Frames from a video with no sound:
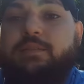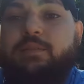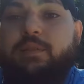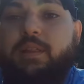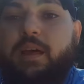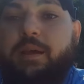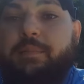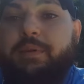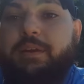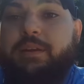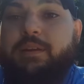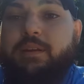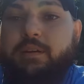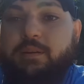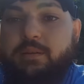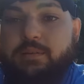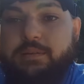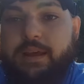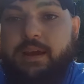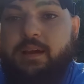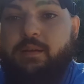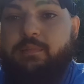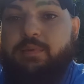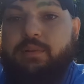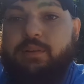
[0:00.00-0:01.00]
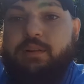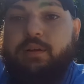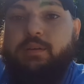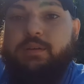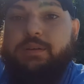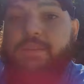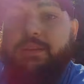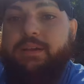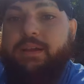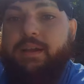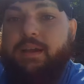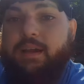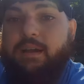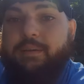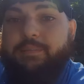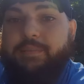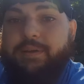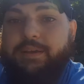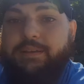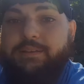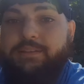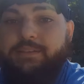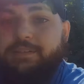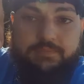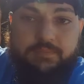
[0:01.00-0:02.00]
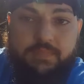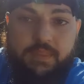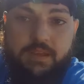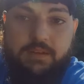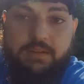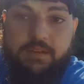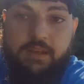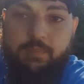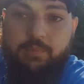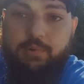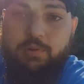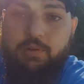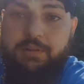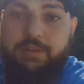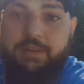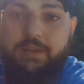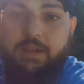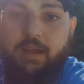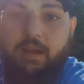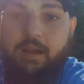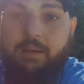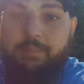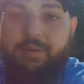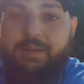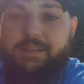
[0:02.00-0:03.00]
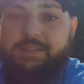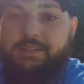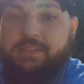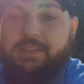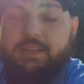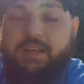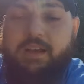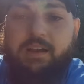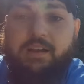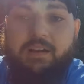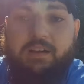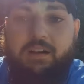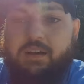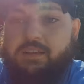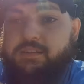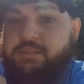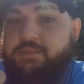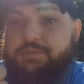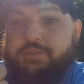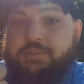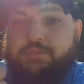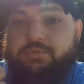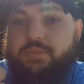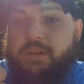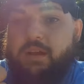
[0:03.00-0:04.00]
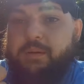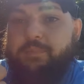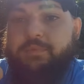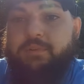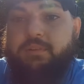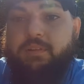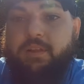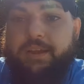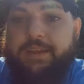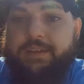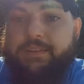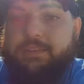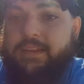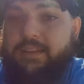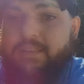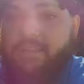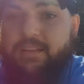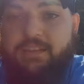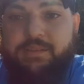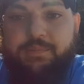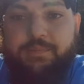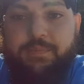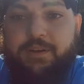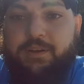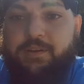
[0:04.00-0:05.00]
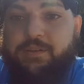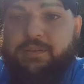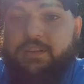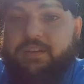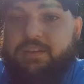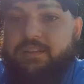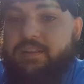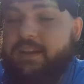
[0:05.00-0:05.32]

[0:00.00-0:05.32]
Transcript: let me know down below in the comments. Down below in the comments. Also just dropping a like. That lets me know that you